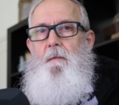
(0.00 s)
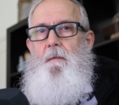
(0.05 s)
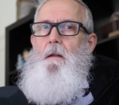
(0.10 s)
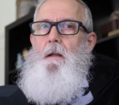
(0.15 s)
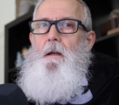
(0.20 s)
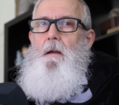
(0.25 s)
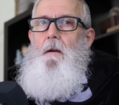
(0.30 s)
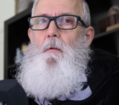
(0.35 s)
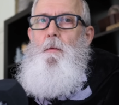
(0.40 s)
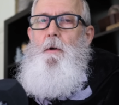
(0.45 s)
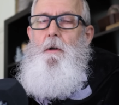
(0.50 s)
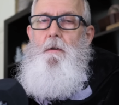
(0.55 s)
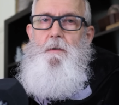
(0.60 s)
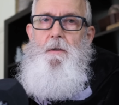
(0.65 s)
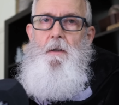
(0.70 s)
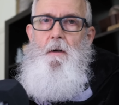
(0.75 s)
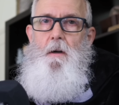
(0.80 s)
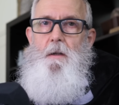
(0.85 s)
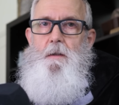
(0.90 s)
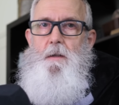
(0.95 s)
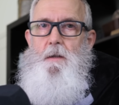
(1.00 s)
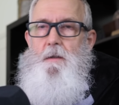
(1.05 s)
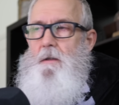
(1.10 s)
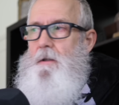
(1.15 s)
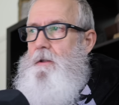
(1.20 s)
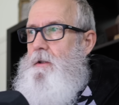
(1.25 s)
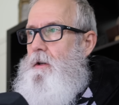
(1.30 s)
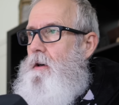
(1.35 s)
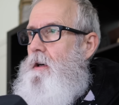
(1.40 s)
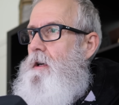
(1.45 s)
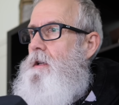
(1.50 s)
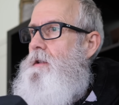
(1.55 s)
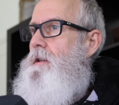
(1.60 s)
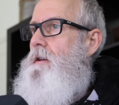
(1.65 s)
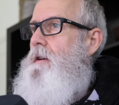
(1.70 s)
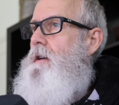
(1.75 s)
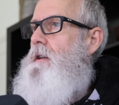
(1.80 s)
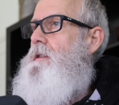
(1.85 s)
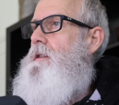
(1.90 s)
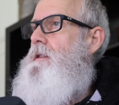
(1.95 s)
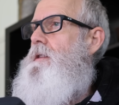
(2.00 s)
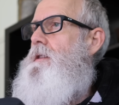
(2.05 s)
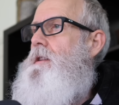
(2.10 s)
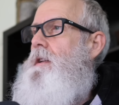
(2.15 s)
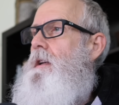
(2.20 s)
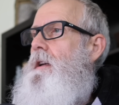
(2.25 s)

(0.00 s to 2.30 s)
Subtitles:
Now, wheel sizes and tyre sizes,